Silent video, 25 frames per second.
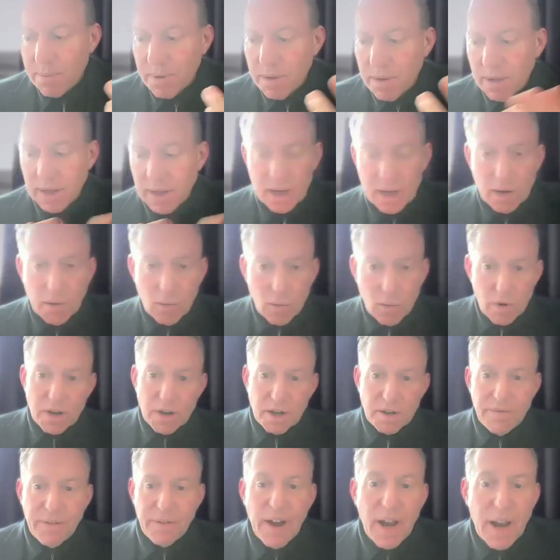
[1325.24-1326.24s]
Like it
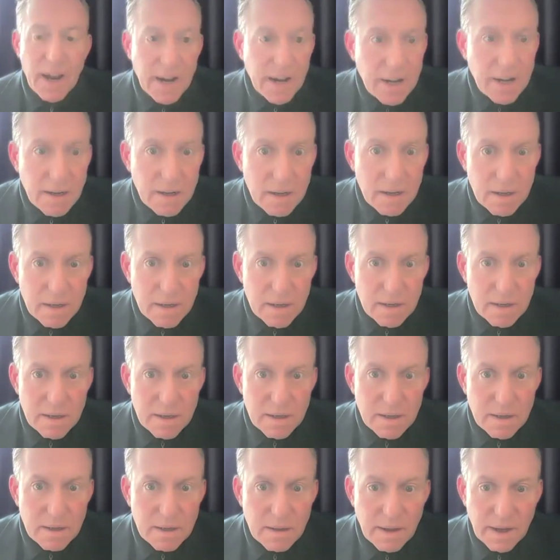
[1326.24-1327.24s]
worked fine.
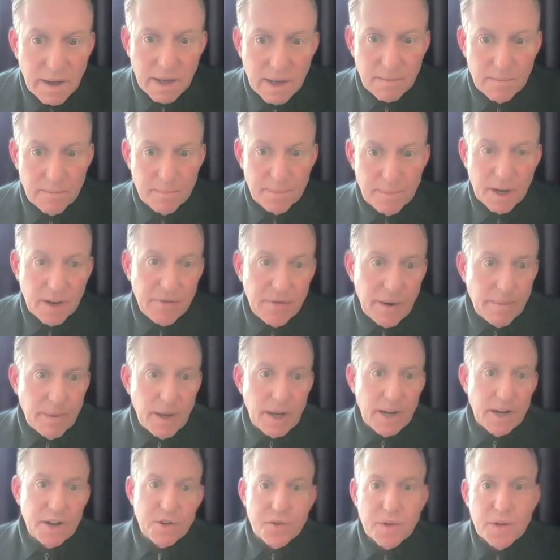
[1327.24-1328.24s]
Like, but if I'm
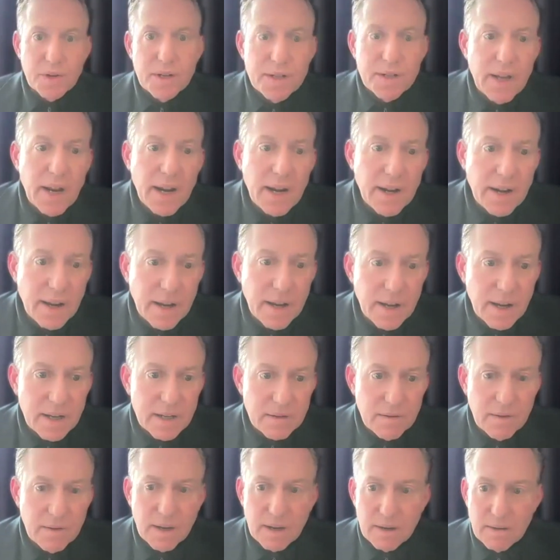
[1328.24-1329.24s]
not interested in dating, guess
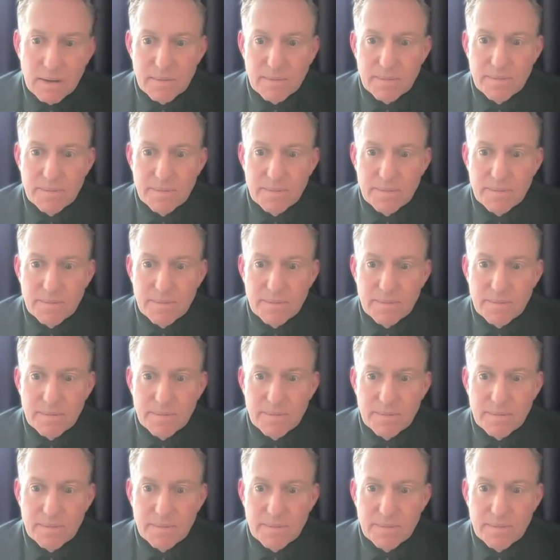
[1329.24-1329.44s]
what?